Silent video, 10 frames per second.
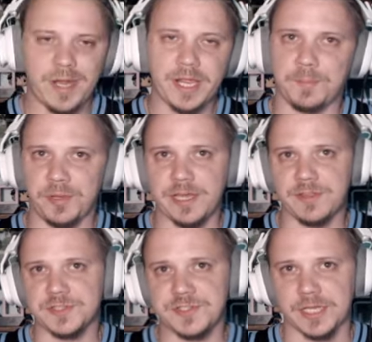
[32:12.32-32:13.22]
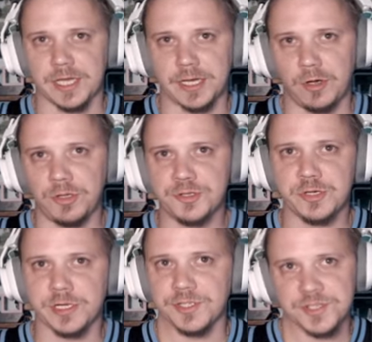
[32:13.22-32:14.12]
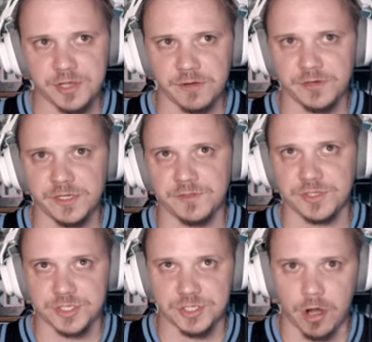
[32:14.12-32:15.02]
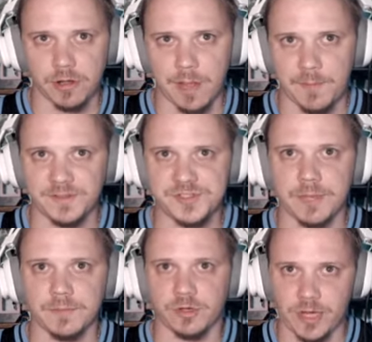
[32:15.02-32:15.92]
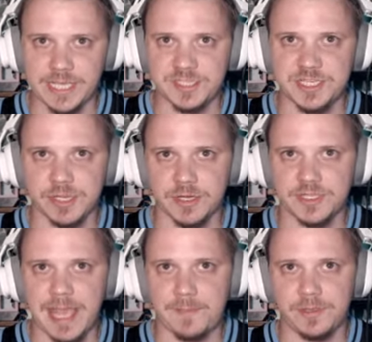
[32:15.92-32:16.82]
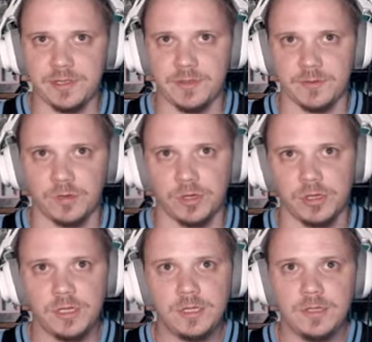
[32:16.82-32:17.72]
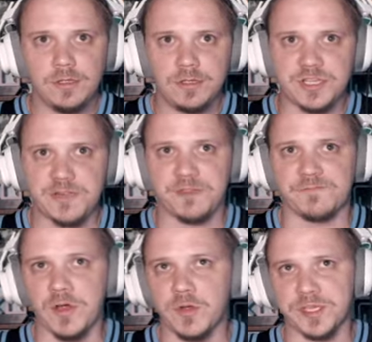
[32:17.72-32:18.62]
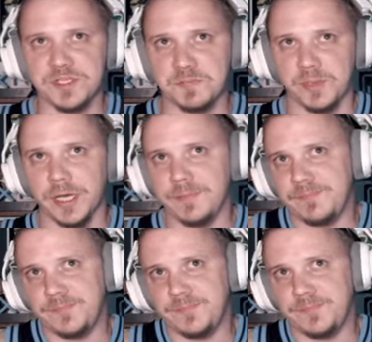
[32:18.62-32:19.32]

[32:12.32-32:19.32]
We're going to play this ultra conservative to start. I mean, if something crazy starts happening, then we'll shift the focus, but